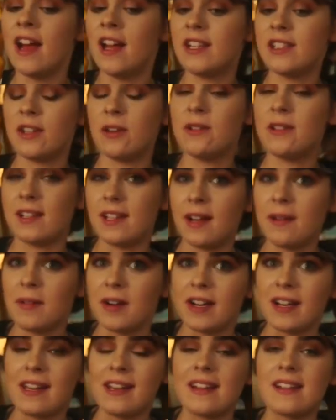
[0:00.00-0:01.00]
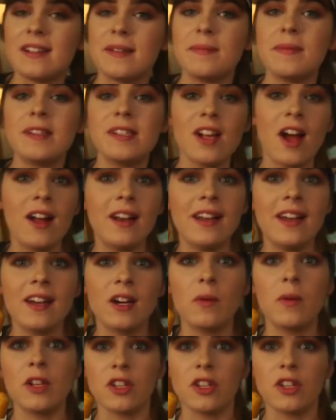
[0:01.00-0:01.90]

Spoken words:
So today we're going to eat some Sonic,